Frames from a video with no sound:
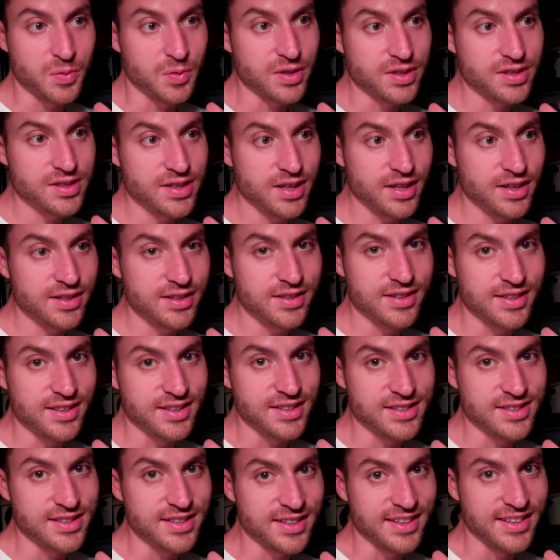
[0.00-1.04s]
when we're selling
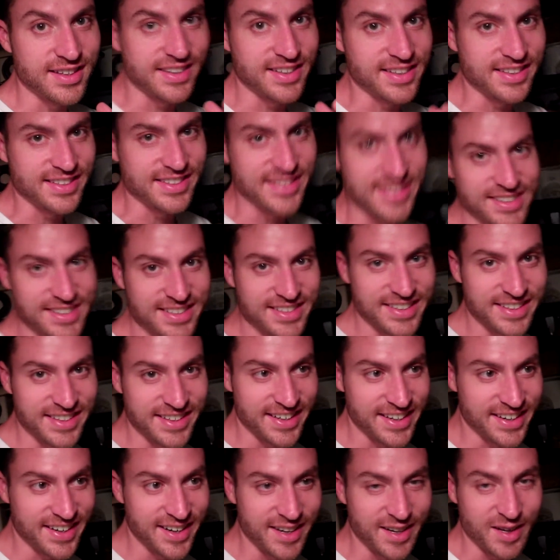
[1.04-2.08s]
these things.
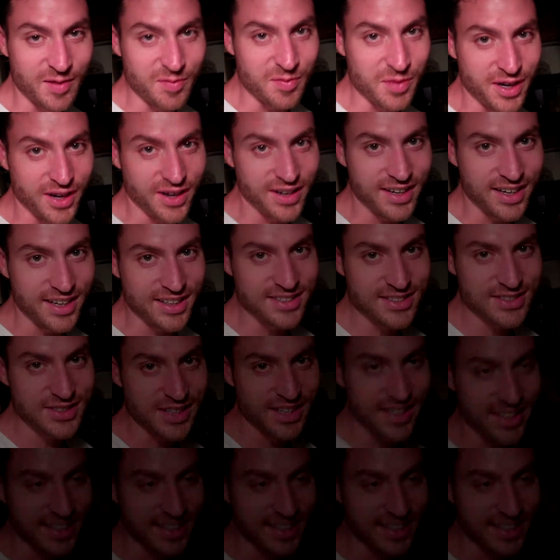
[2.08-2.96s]
All right, Paradise